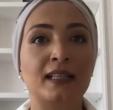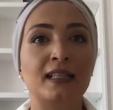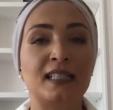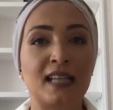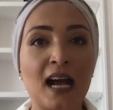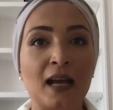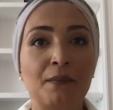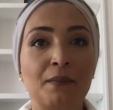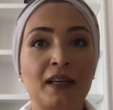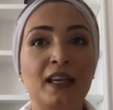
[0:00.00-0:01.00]
this
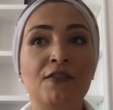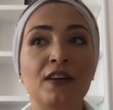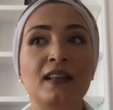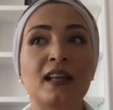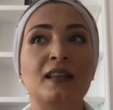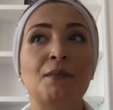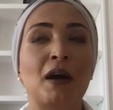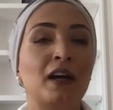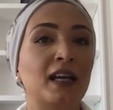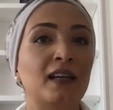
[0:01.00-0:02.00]
time, given that the
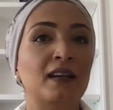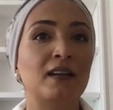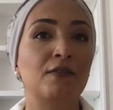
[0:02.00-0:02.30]
market